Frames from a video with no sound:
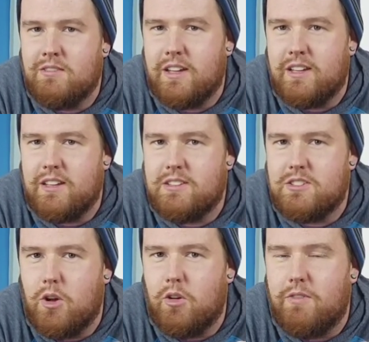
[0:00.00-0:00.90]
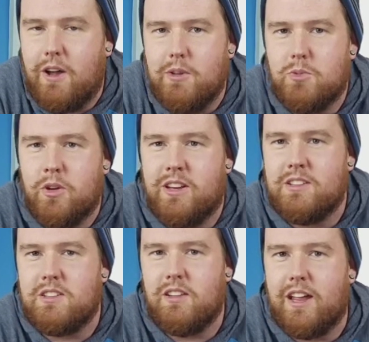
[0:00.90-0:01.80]
Like so, if I was
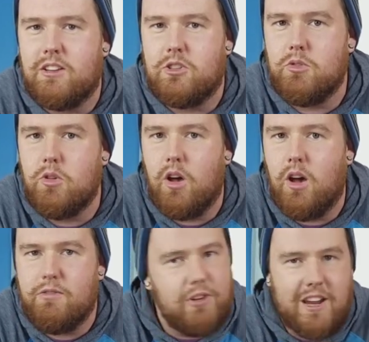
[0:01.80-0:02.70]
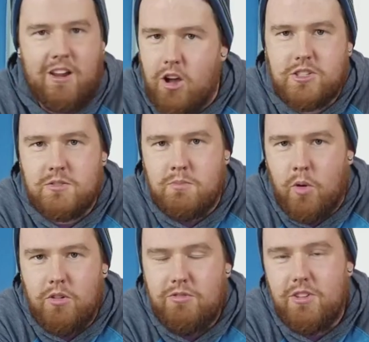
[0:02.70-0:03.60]
wanting to like do a, a freaking awesome
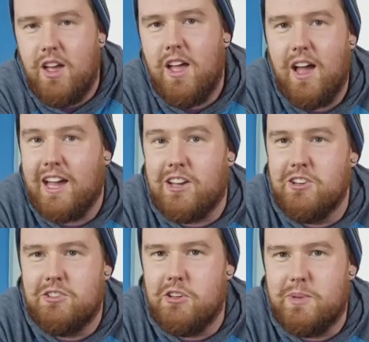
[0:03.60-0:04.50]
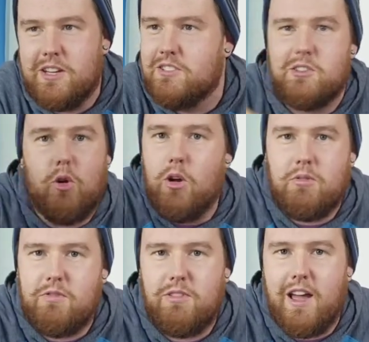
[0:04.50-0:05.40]
morph, I couldn't do it because the coin
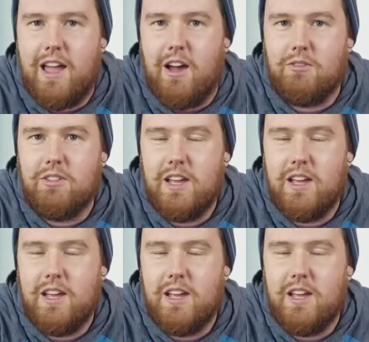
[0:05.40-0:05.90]
would fly out,